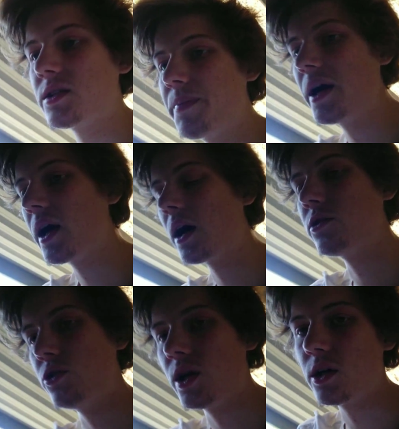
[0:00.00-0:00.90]
about
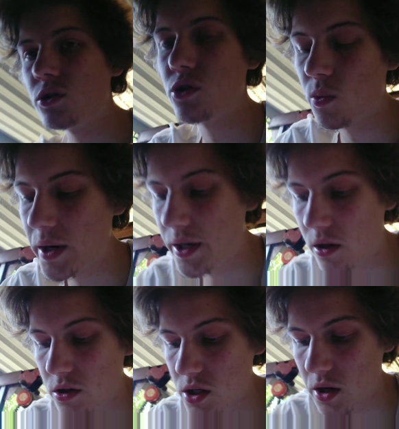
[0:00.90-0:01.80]
$100,
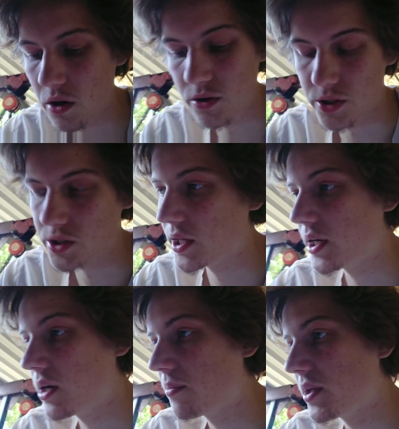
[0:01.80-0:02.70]
$120 in hoses that
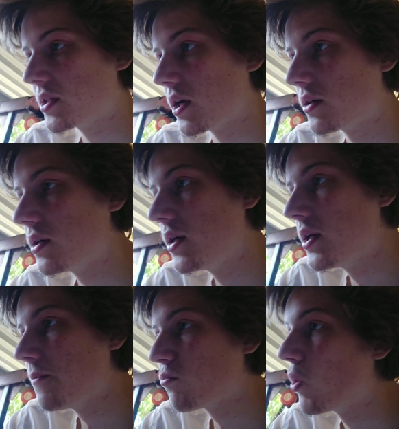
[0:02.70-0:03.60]
need to be done.
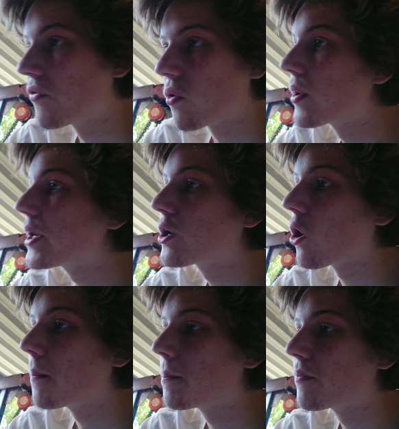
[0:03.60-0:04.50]
We've already
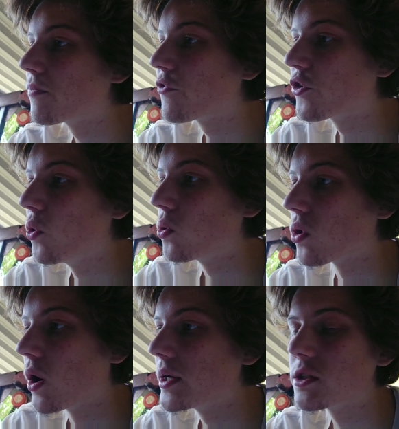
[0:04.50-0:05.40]
got fuel
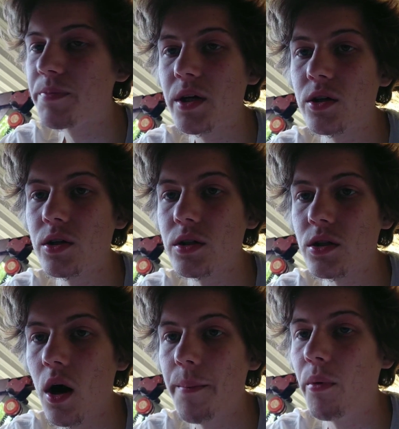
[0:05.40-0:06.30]
lines because
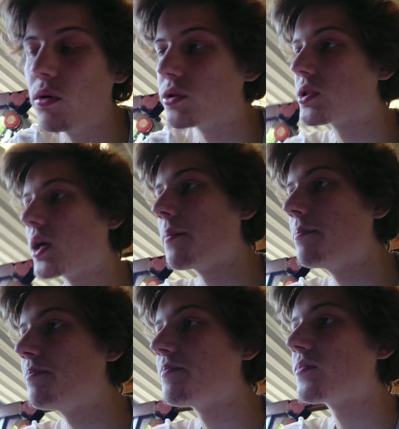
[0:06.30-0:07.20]
I bought
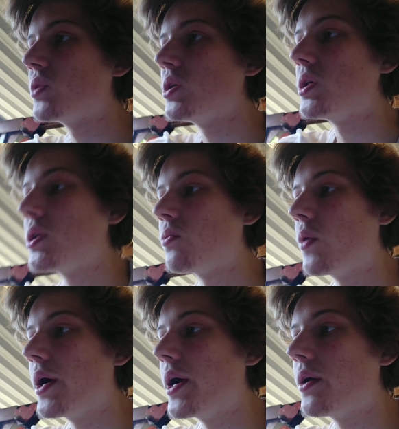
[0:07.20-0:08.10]
some
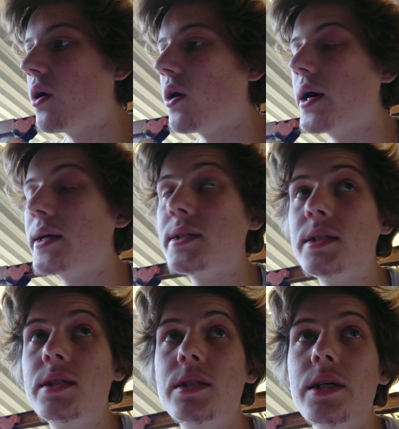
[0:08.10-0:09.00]
when I
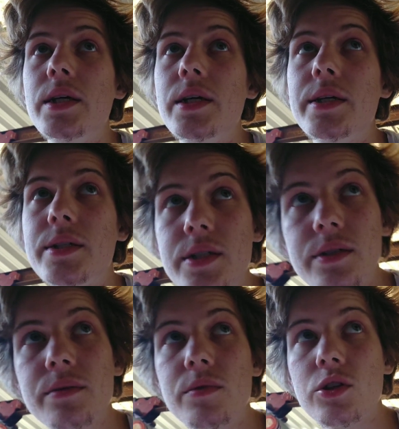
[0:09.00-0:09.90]
did
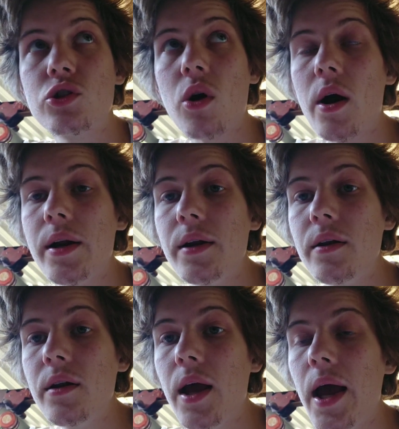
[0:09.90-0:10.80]

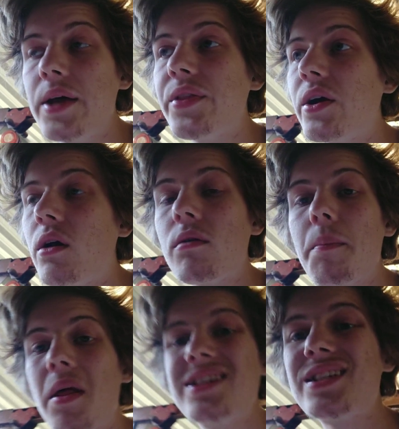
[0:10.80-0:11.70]
Triton, and then I
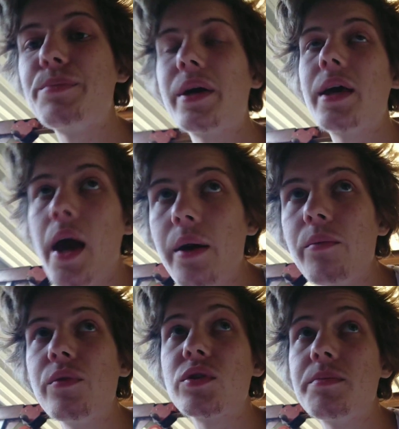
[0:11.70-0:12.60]
replaced them again
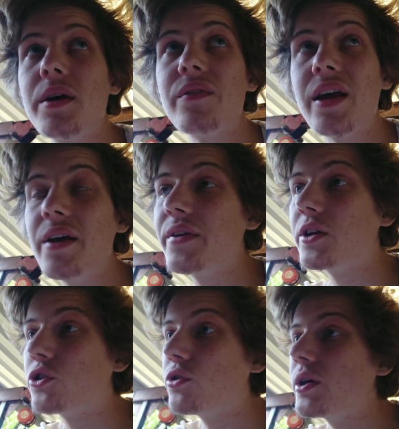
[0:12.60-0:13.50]
with some even heavier
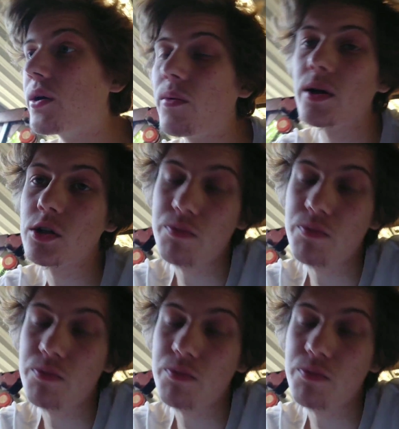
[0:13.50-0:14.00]
dutier ones